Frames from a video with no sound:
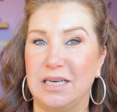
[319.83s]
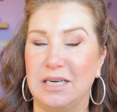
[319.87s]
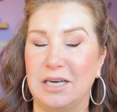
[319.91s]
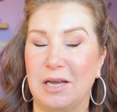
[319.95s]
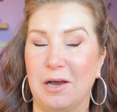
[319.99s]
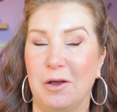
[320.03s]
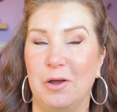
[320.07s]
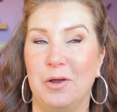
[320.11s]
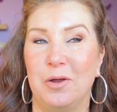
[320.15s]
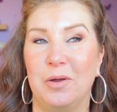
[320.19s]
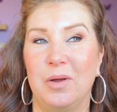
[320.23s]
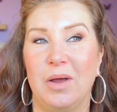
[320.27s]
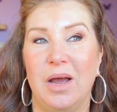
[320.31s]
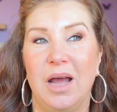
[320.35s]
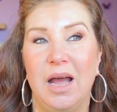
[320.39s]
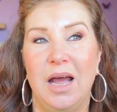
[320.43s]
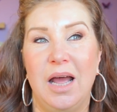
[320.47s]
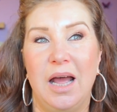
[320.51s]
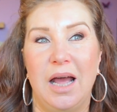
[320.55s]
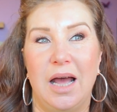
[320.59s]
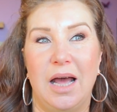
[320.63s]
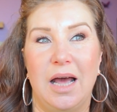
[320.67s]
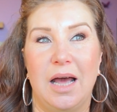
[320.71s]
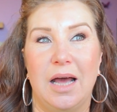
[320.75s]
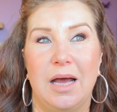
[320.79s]
You know,
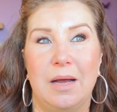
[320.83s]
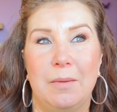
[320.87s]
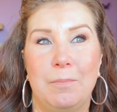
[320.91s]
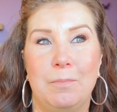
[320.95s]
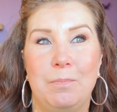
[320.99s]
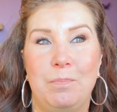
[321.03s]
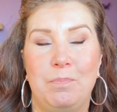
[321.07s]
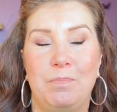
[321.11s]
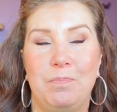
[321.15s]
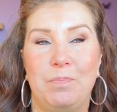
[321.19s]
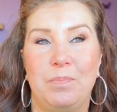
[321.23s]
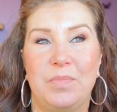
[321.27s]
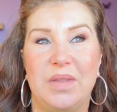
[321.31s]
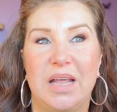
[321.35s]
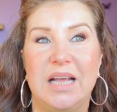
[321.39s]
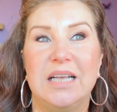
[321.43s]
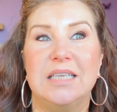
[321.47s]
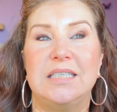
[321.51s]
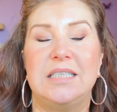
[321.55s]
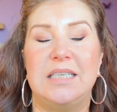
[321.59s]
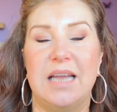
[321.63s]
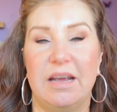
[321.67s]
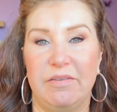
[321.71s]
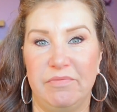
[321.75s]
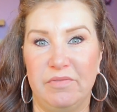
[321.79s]
um,
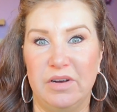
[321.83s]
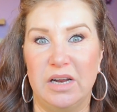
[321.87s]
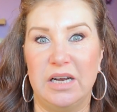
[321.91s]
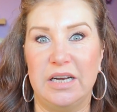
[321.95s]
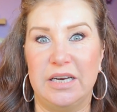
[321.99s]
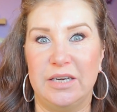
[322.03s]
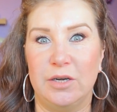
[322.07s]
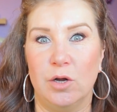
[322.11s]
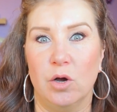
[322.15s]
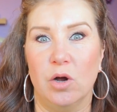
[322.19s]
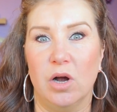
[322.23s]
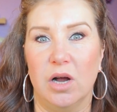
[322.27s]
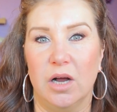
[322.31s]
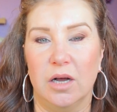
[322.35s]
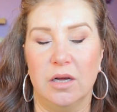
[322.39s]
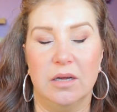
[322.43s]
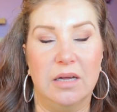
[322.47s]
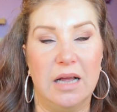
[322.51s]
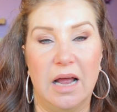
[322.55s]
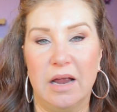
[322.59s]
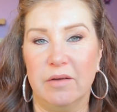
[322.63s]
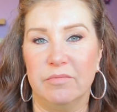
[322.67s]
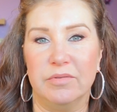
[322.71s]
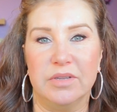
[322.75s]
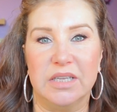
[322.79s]
it's definitely not
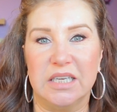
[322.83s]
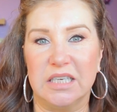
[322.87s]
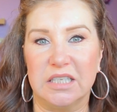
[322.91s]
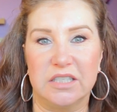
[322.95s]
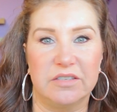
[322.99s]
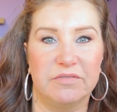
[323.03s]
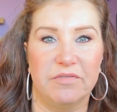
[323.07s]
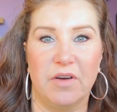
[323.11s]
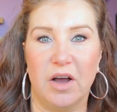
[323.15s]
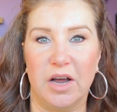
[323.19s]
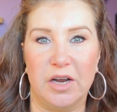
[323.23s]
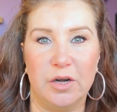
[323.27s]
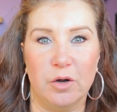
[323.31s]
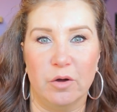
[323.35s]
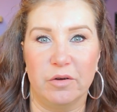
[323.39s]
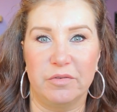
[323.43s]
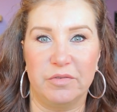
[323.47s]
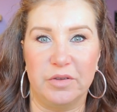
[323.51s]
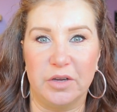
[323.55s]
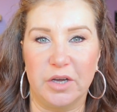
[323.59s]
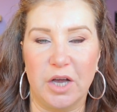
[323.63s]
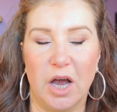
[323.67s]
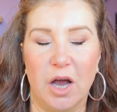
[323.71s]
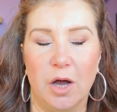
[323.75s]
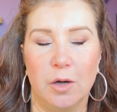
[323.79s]
a, everything's fine,
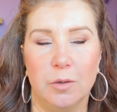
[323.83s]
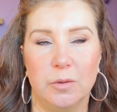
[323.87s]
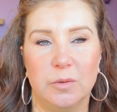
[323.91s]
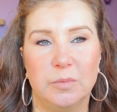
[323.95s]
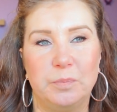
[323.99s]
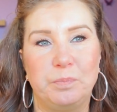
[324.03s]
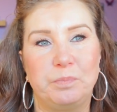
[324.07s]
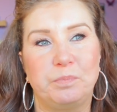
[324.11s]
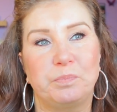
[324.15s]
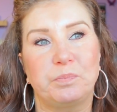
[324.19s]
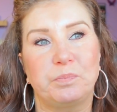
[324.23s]
off you go.